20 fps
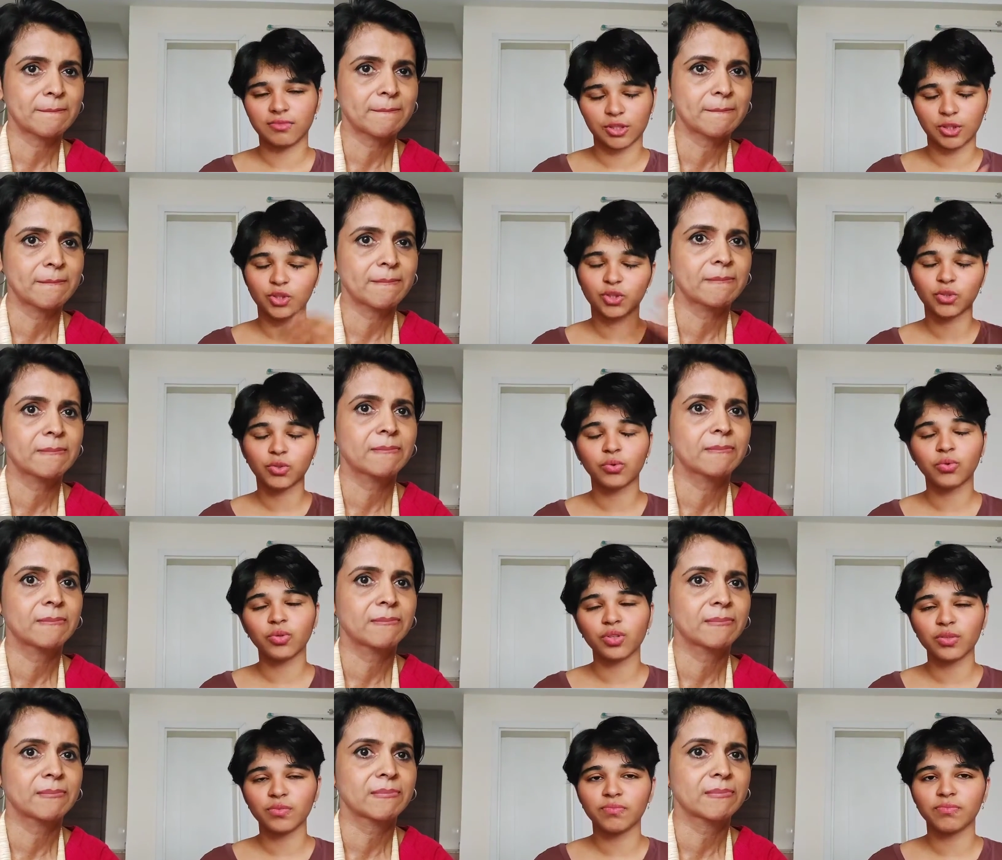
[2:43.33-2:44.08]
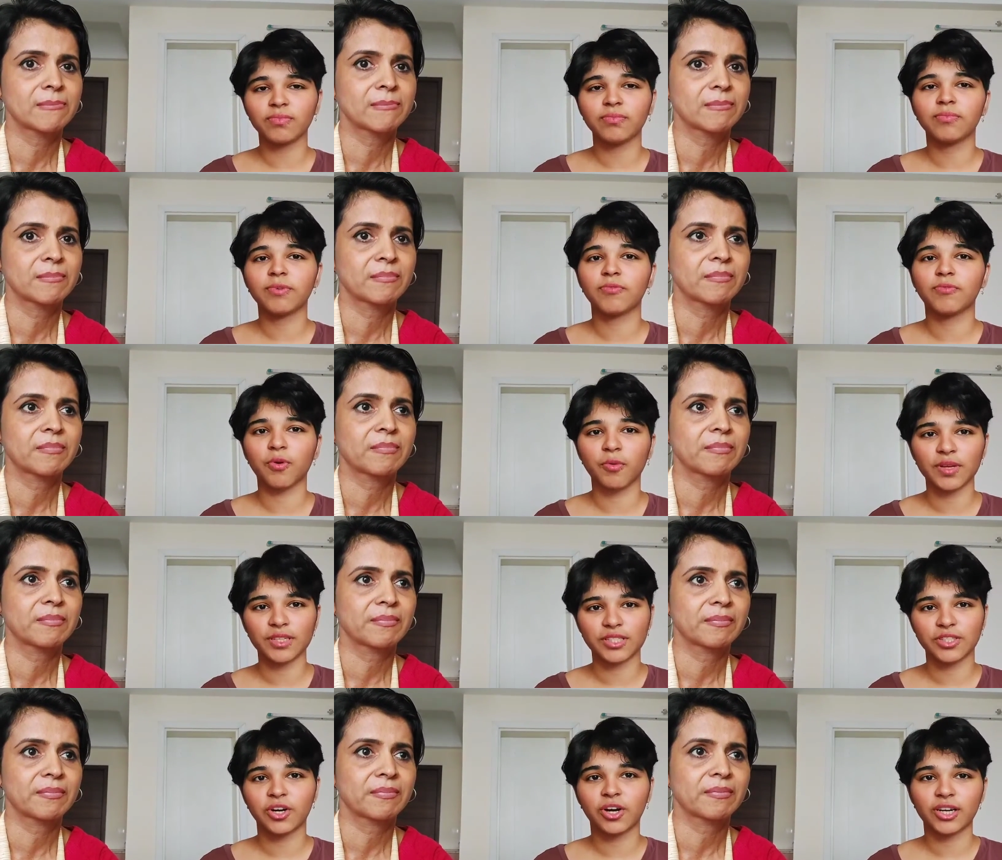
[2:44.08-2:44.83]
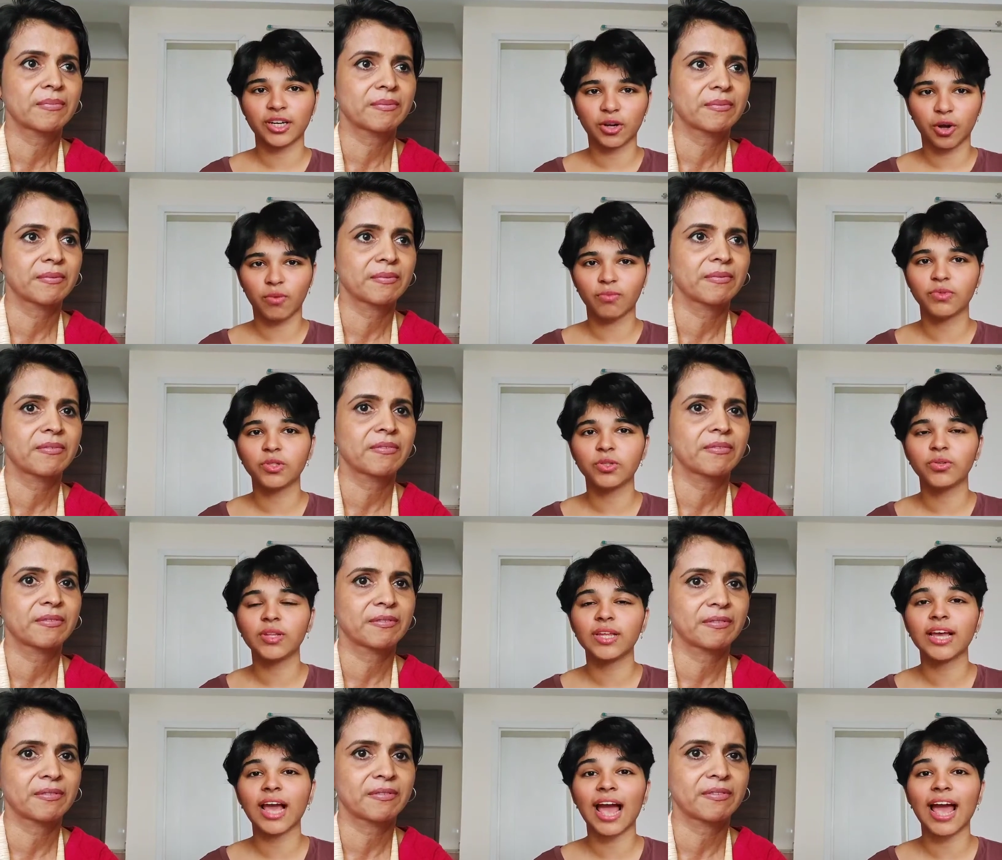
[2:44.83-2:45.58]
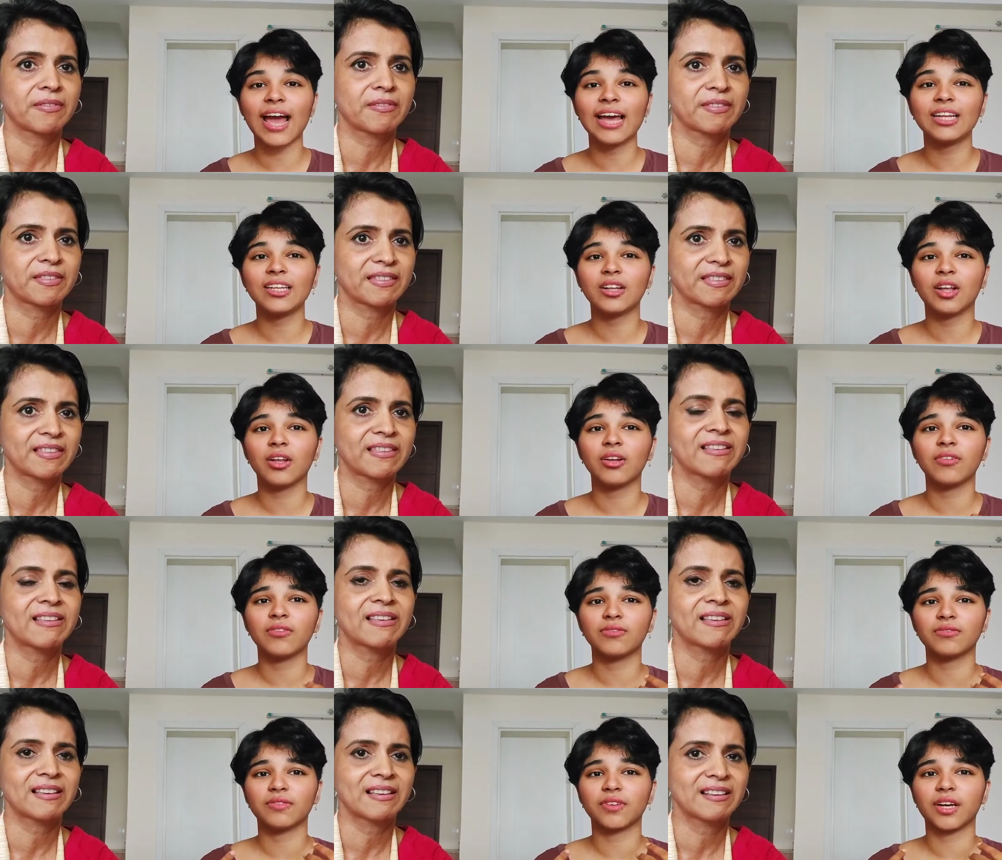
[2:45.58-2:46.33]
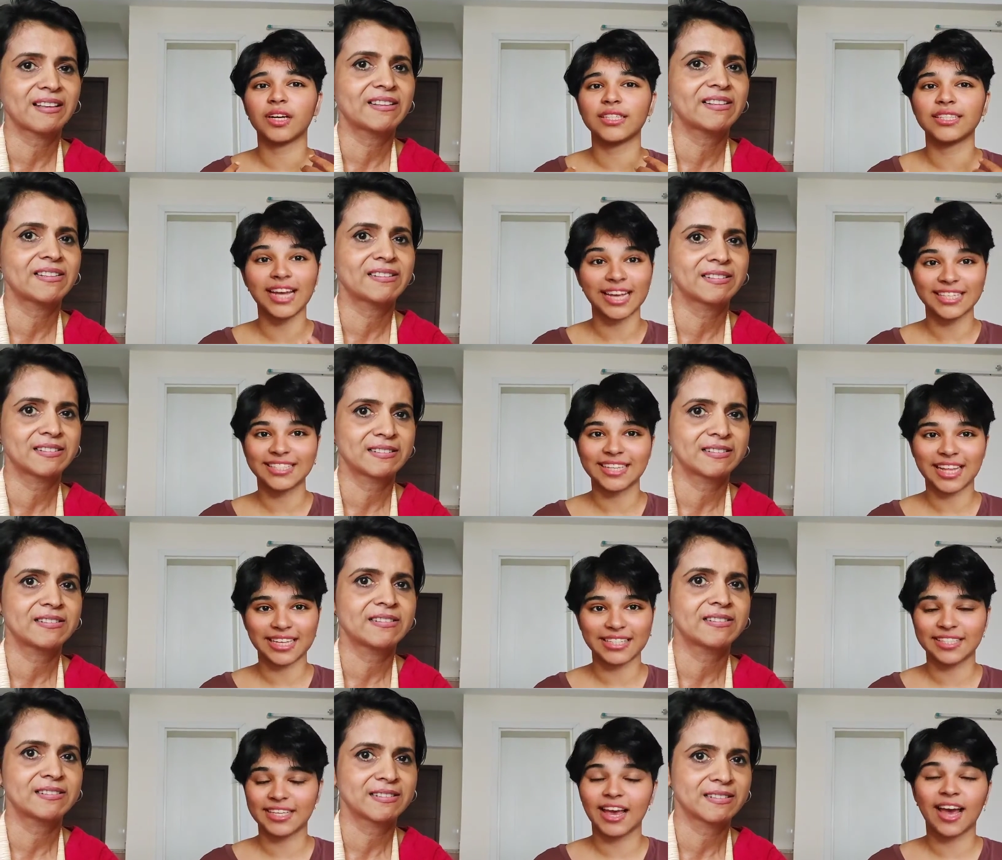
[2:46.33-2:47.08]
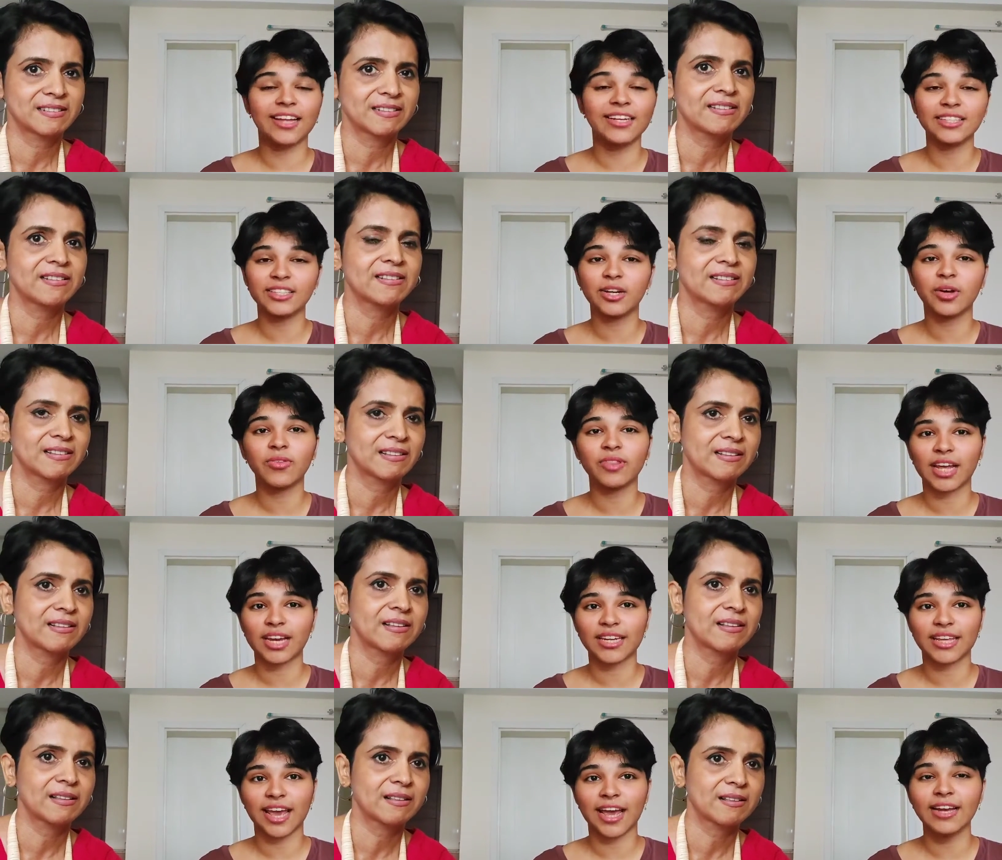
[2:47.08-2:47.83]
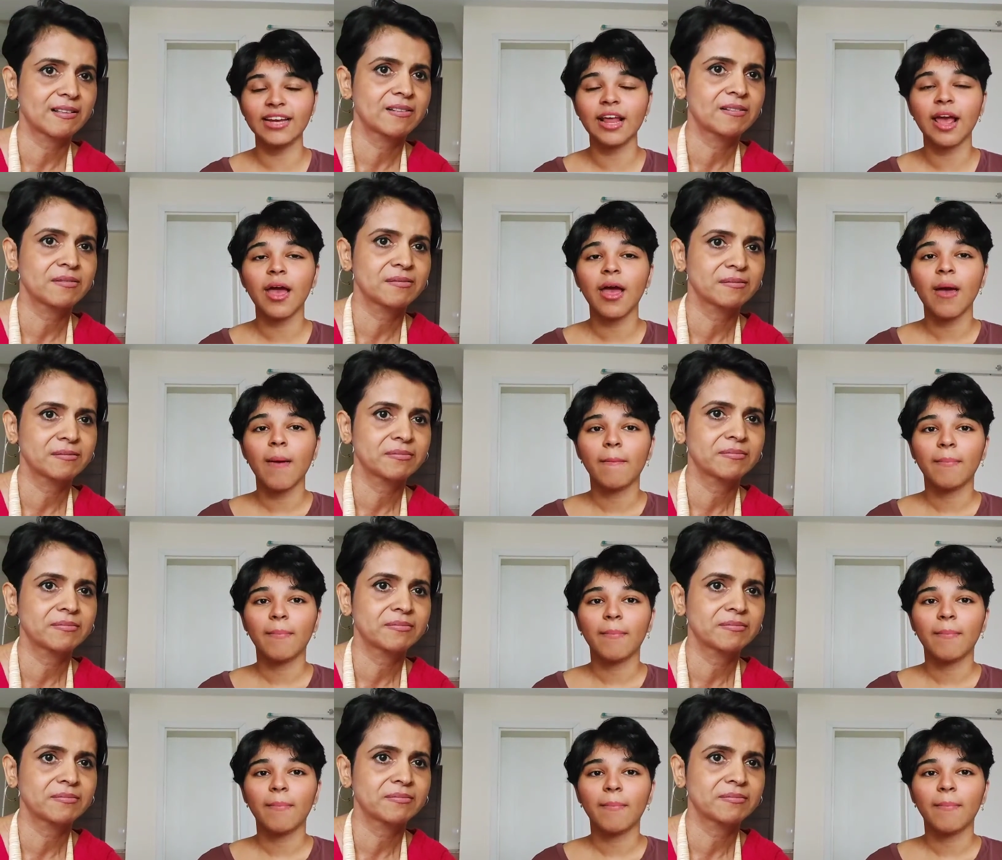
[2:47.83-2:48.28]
Speaker 1: in school before we started homeschooling i had a lot of uh, dyslexia i didn't know that yet